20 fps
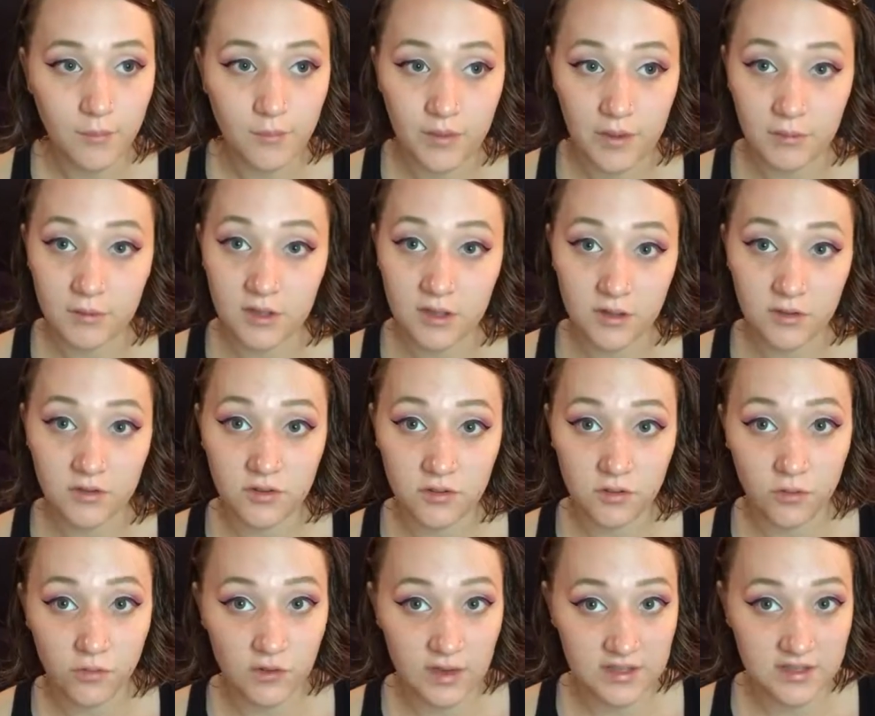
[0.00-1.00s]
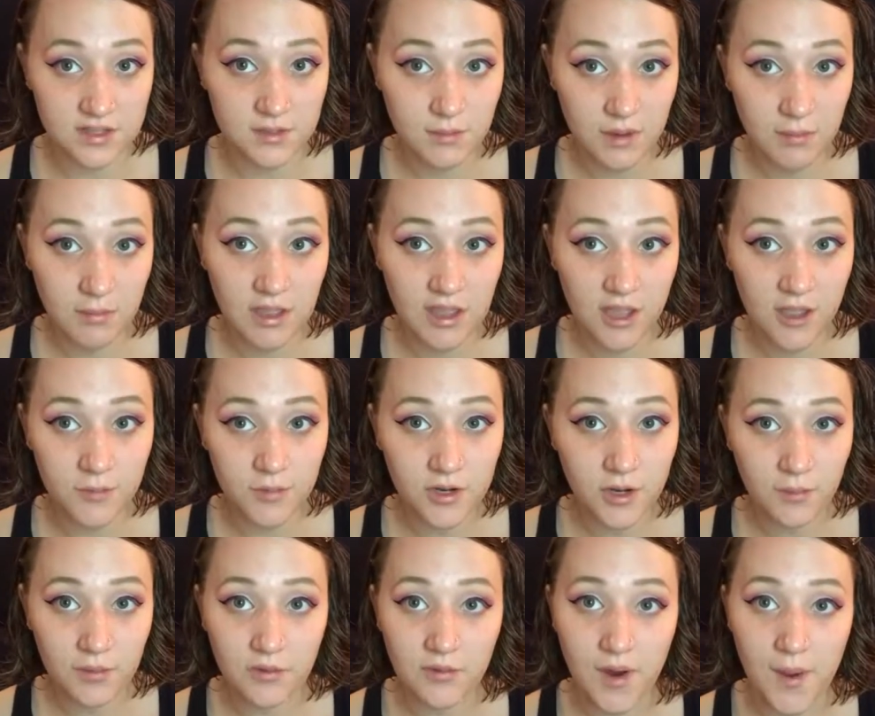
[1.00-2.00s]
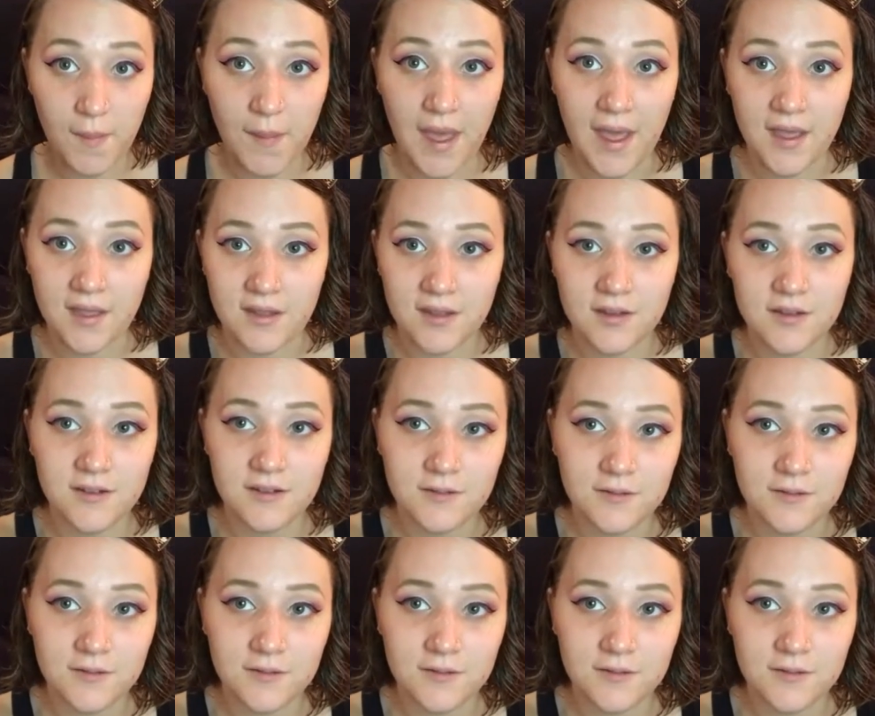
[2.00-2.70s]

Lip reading: But I'm gonna go do the rest of my makeup and I'll be right back.